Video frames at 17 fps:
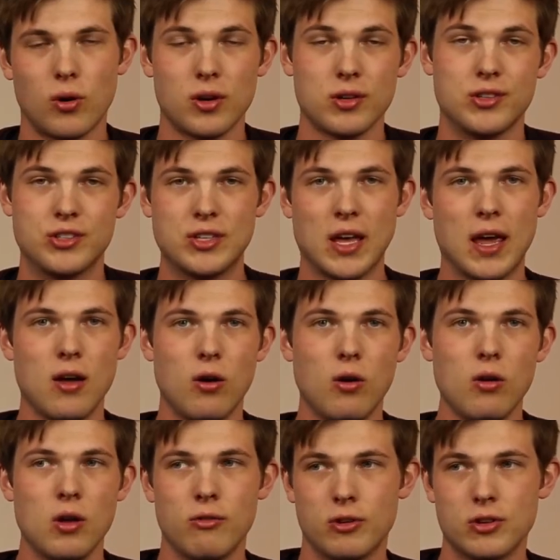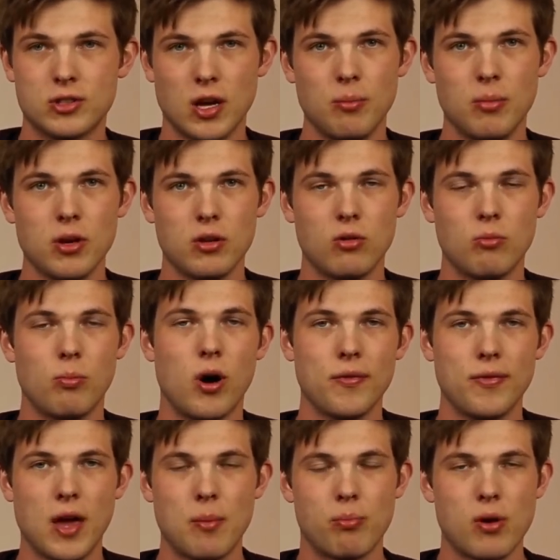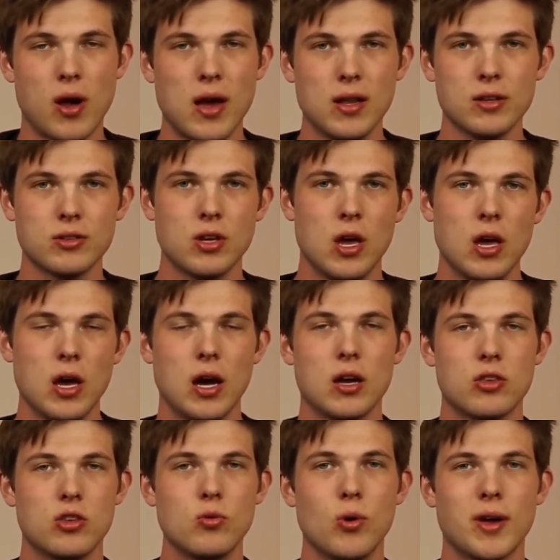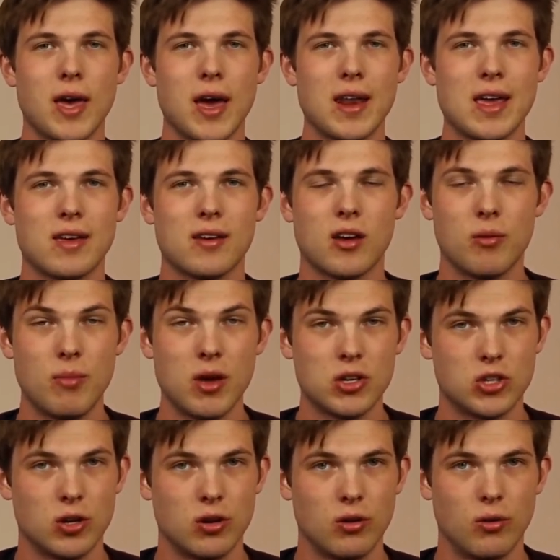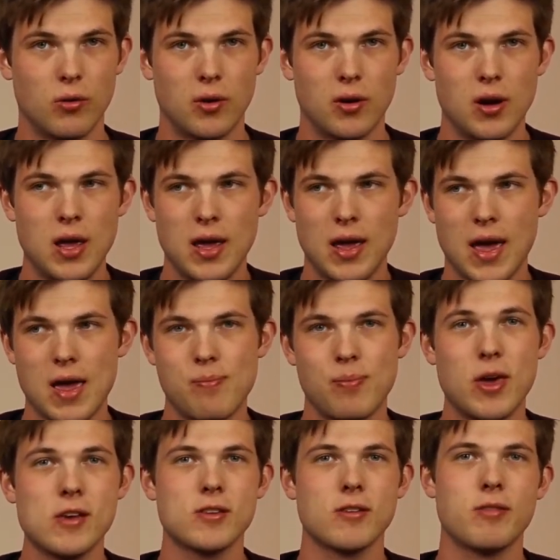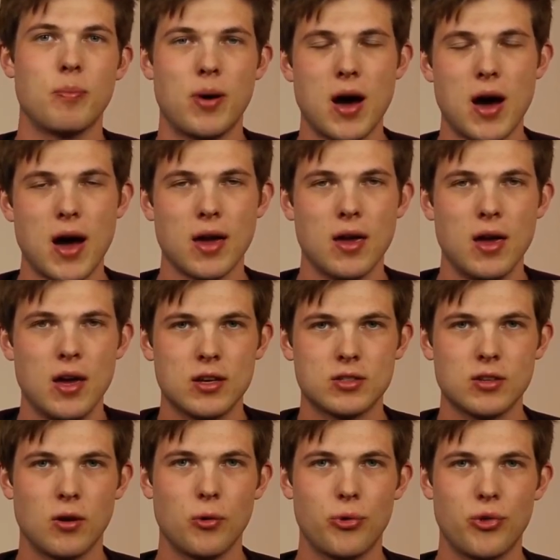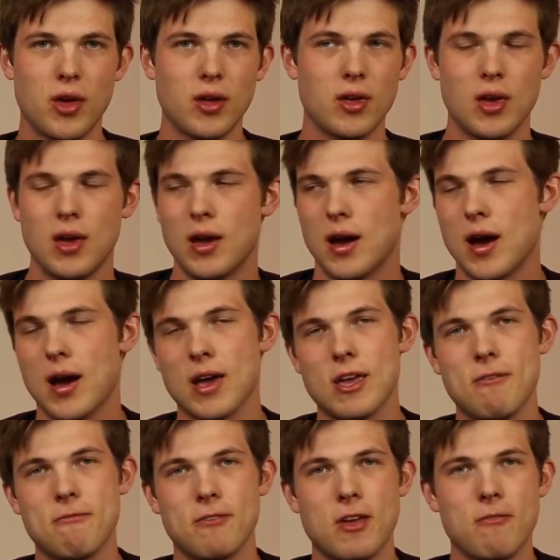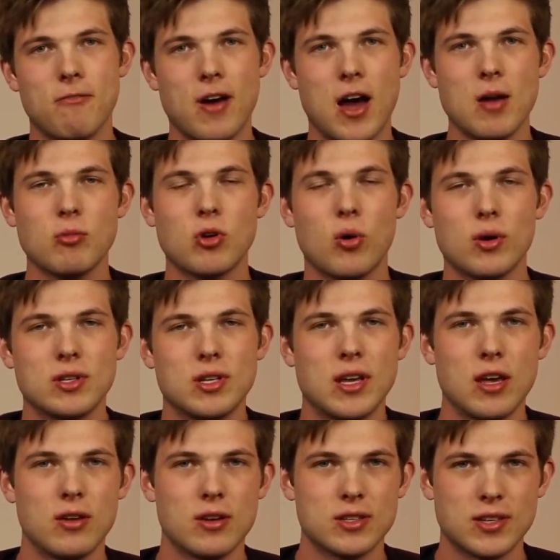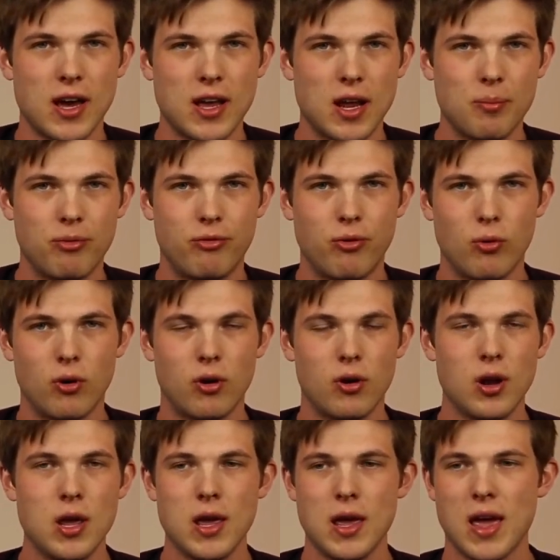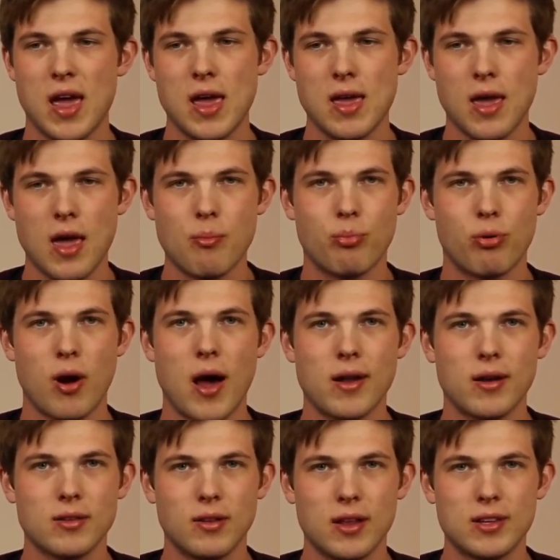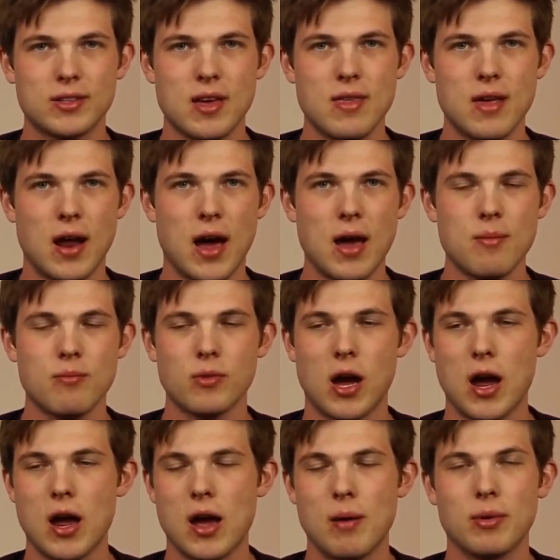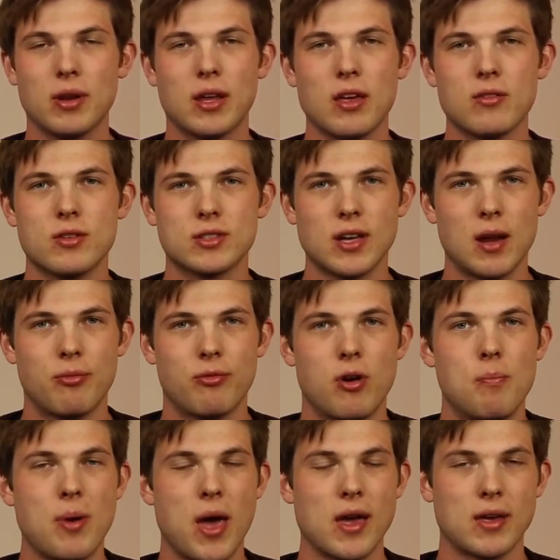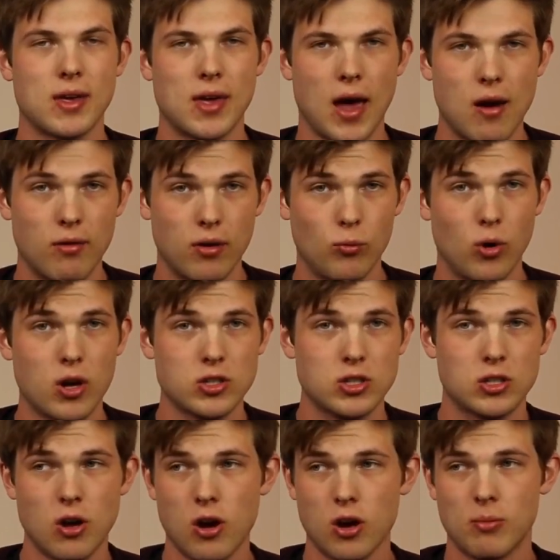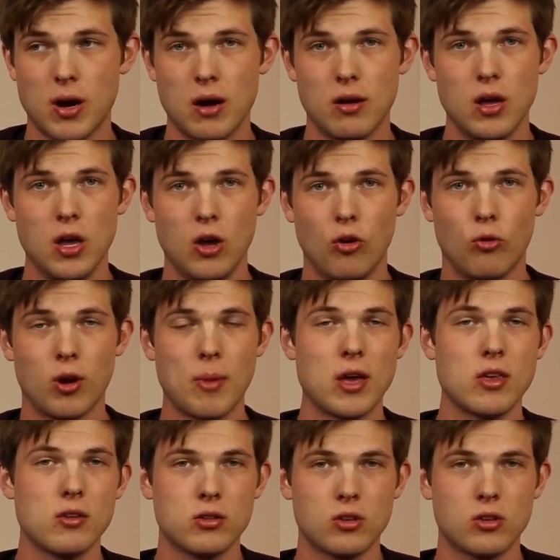or a sale for somebody who bought that product, you will get a commission or a piece of the pie. So think if I'm going to get you to sign up for a product, let's say that I'm going to get you to sign up for a bank account. And we'll actually talk about one of my